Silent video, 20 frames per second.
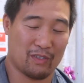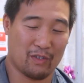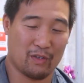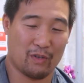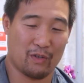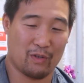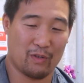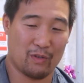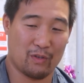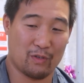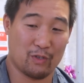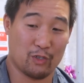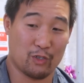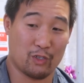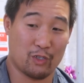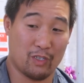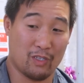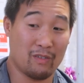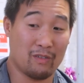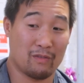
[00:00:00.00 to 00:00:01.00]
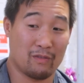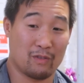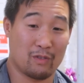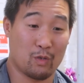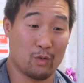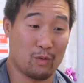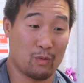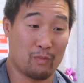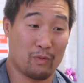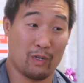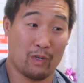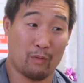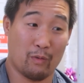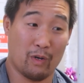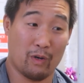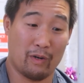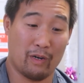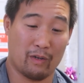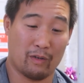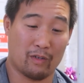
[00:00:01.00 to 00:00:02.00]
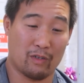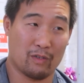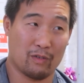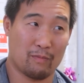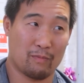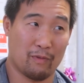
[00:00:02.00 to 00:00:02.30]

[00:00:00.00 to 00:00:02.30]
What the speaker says: So she's doing pretty well now, because